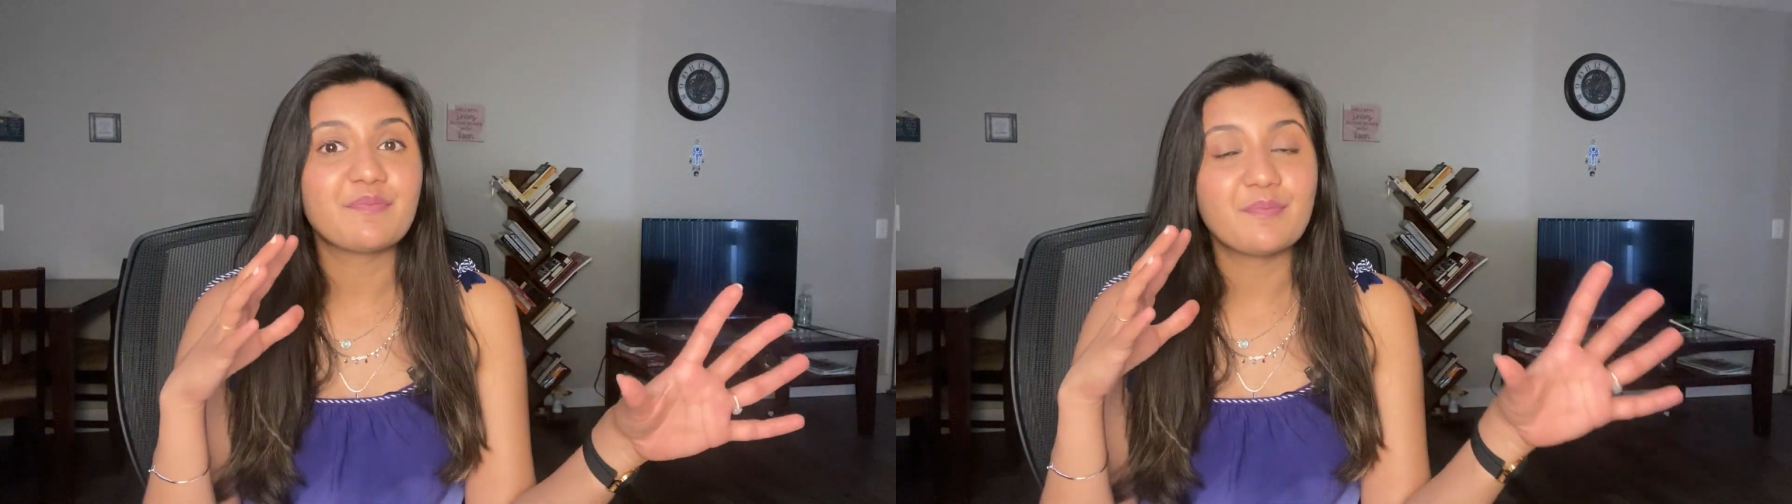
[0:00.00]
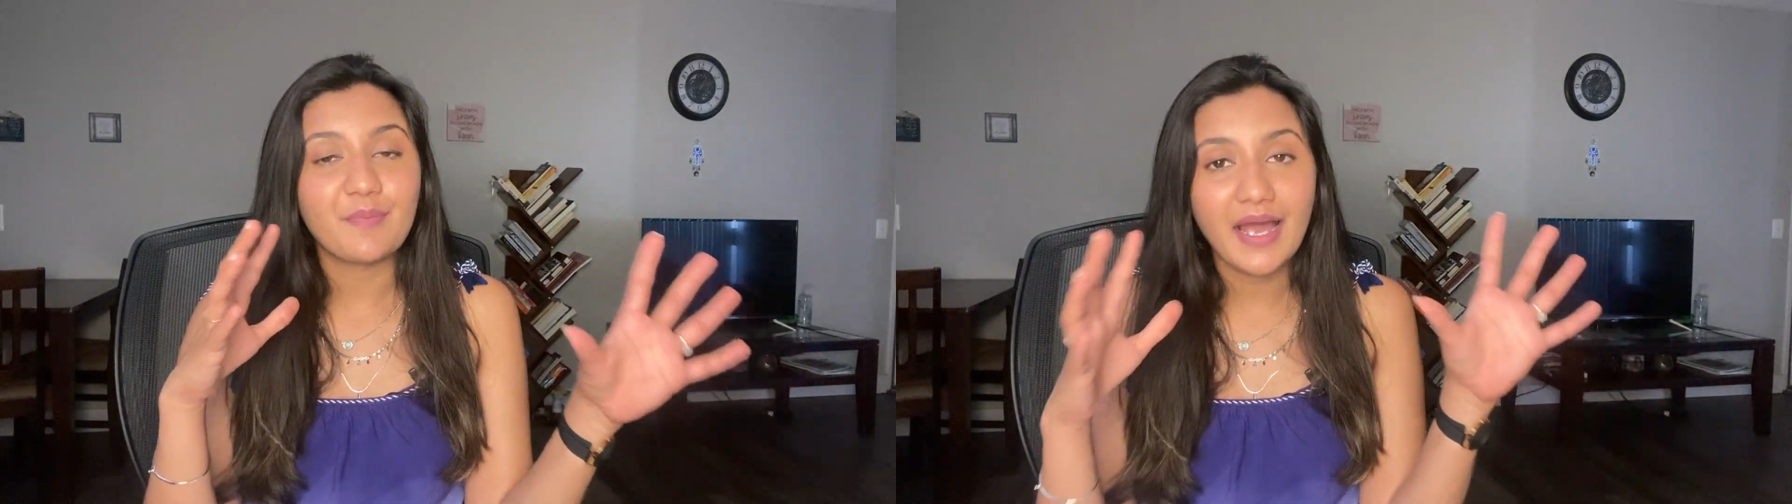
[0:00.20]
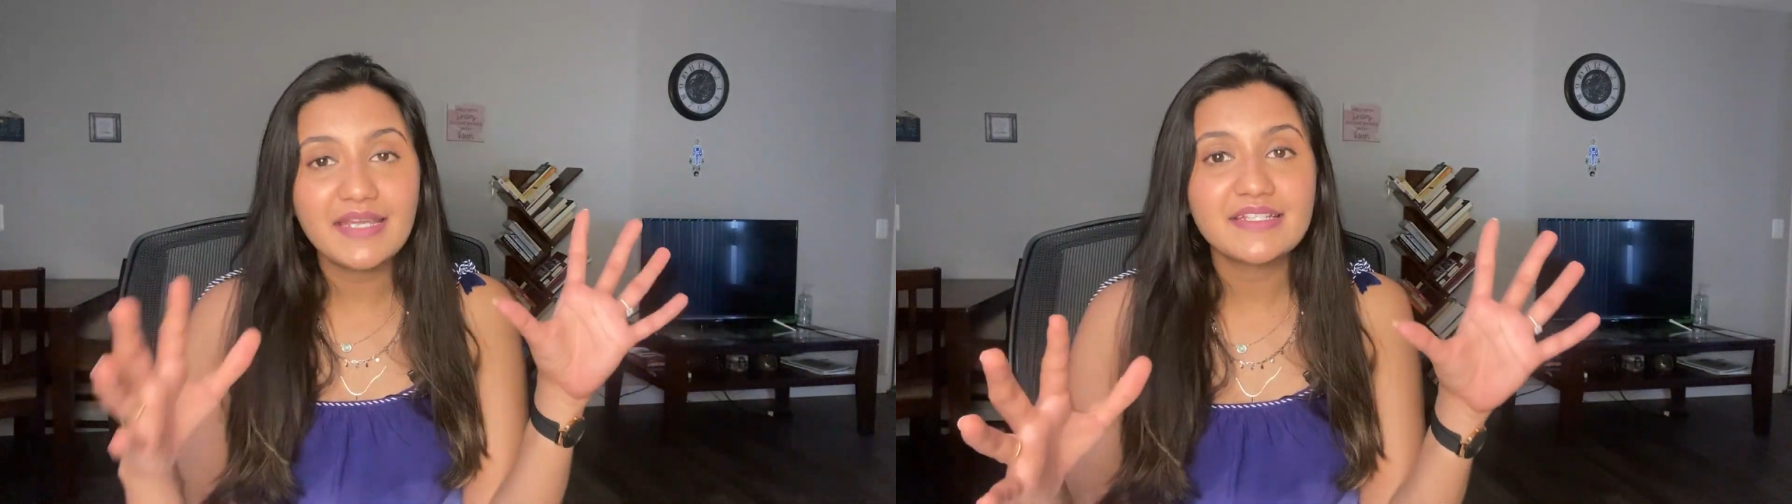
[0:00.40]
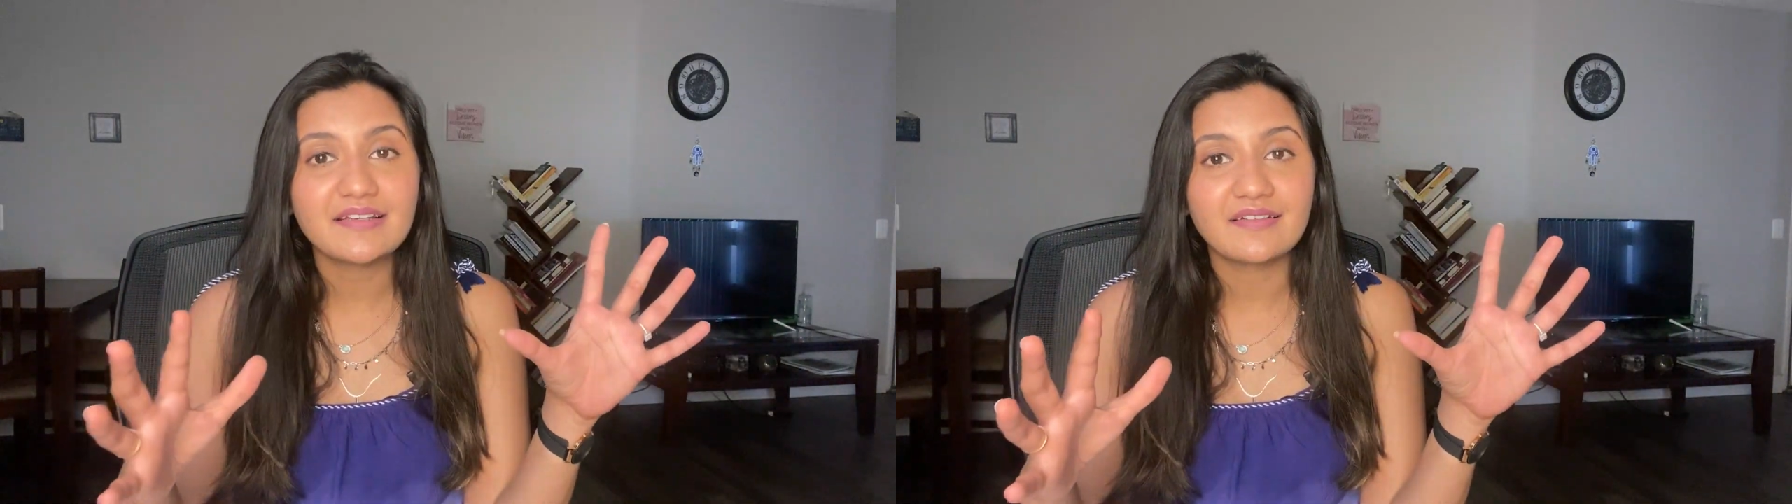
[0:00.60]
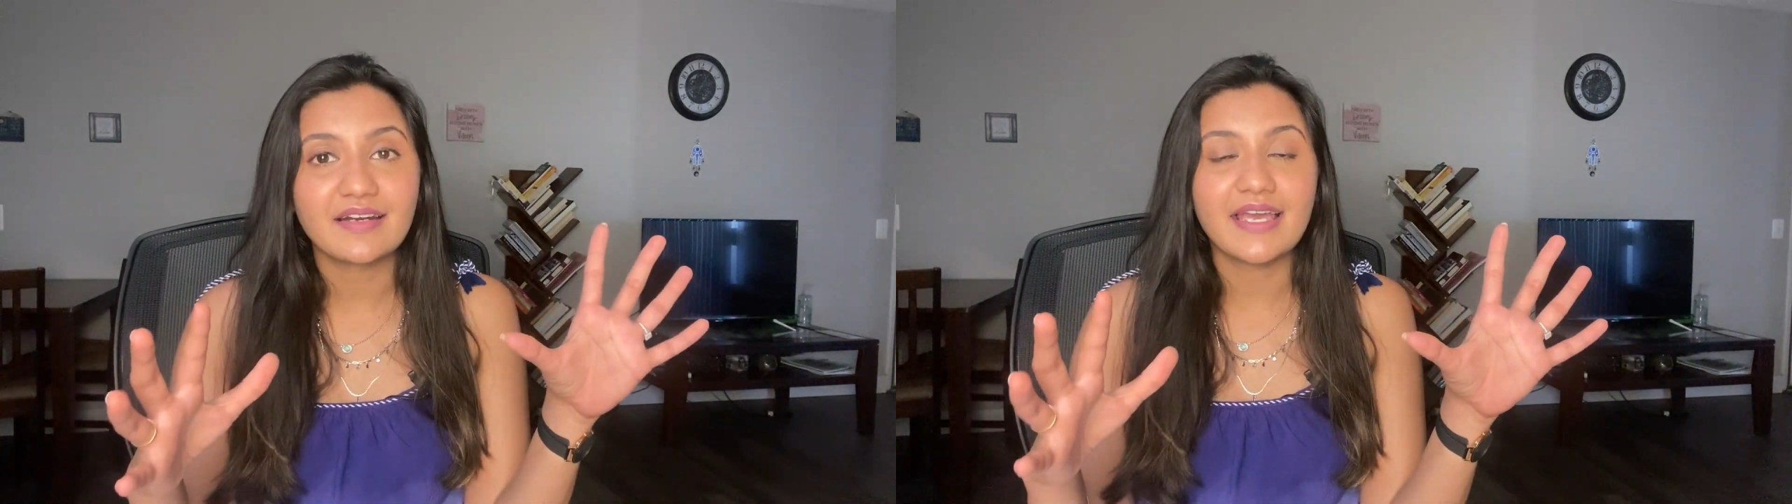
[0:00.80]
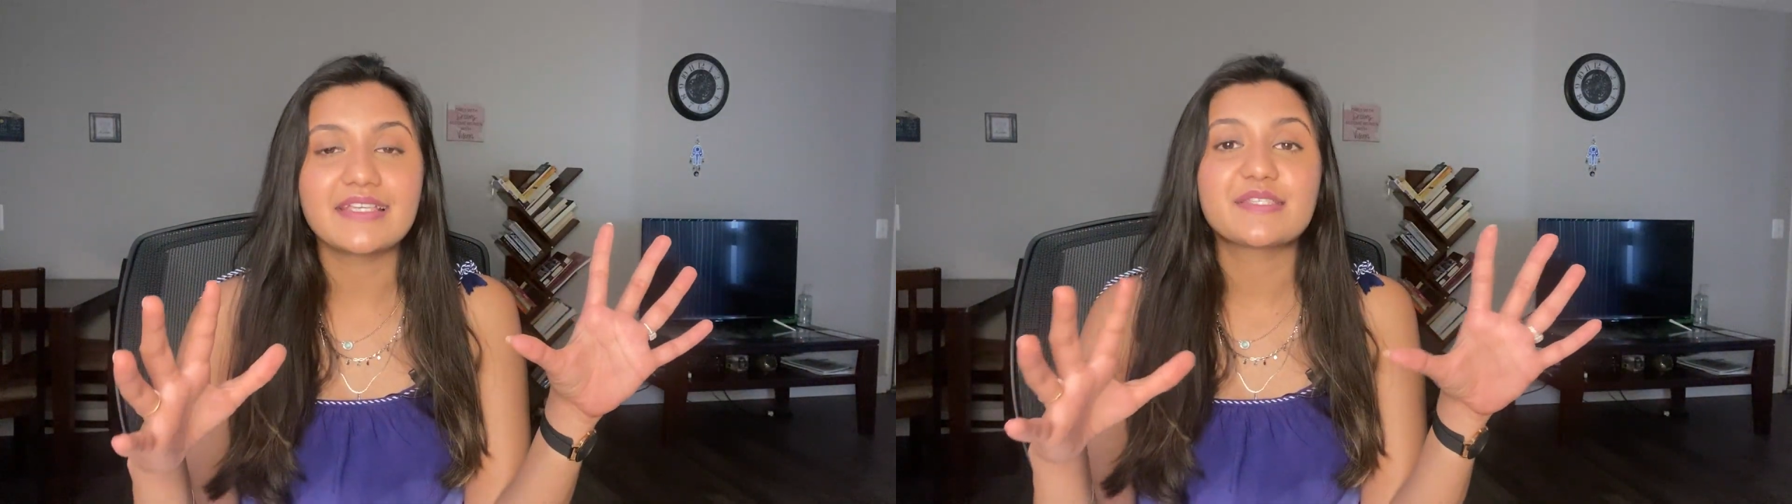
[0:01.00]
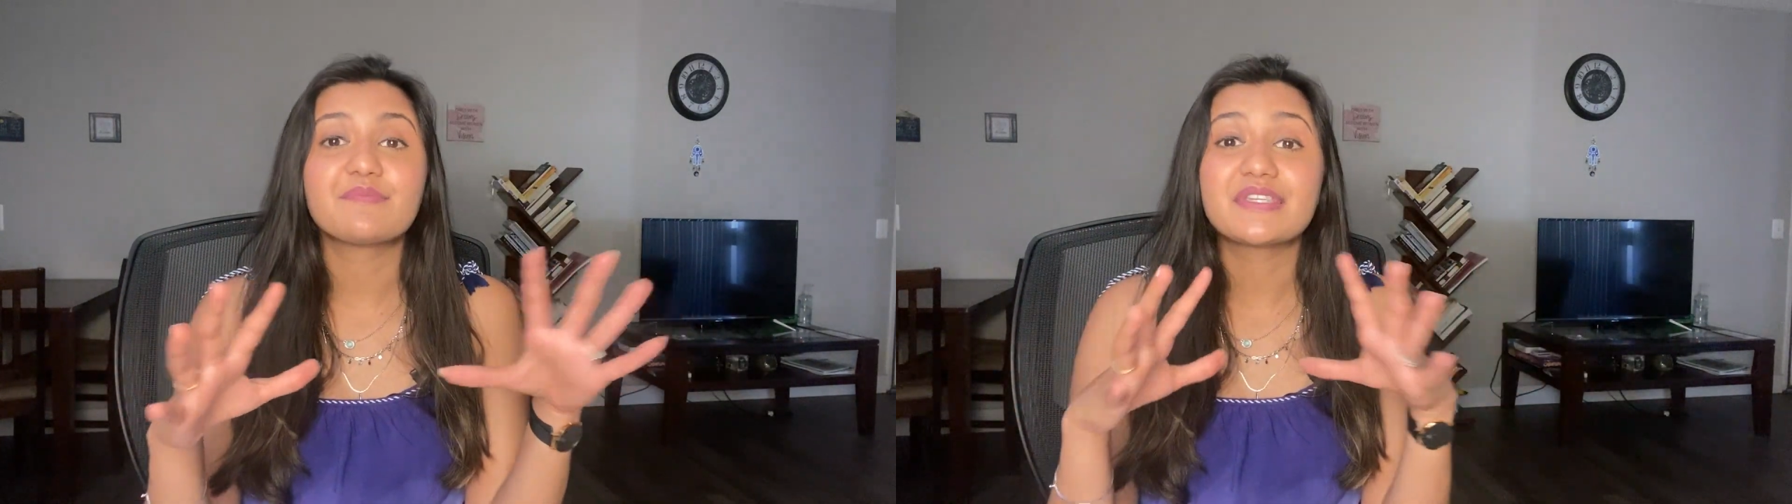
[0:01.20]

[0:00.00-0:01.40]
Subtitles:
might arise,